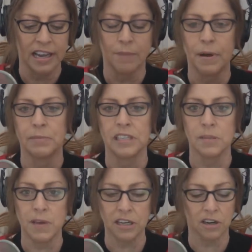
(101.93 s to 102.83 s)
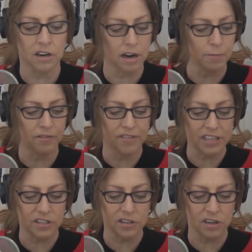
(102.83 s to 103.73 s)
a public speaker, a
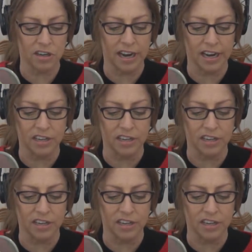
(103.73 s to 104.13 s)
professor.